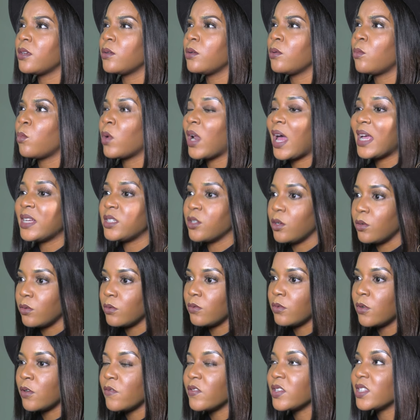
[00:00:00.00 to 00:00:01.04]
Well, I don't
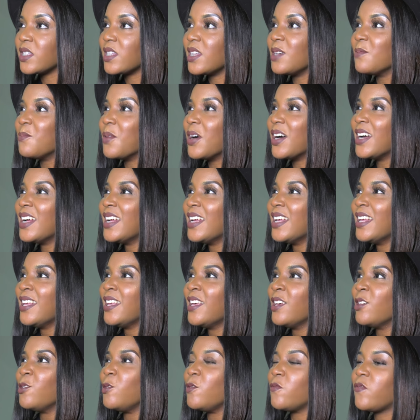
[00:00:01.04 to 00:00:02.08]
obviously, but
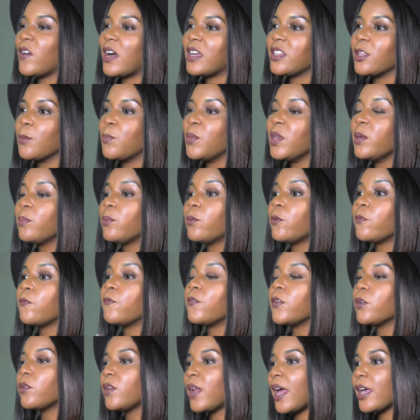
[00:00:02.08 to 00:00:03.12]
you find that people
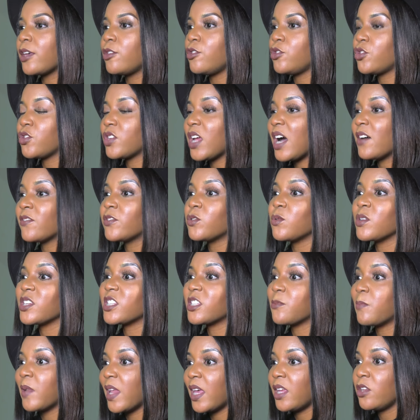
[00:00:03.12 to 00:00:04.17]
feel like you should have to
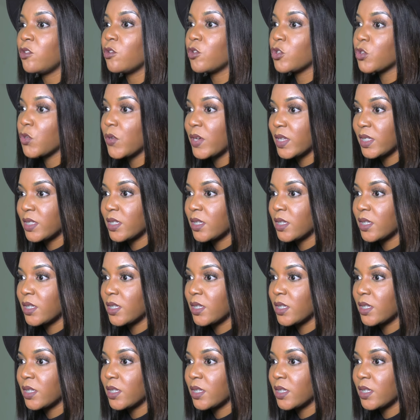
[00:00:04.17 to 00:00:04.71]
explain your choice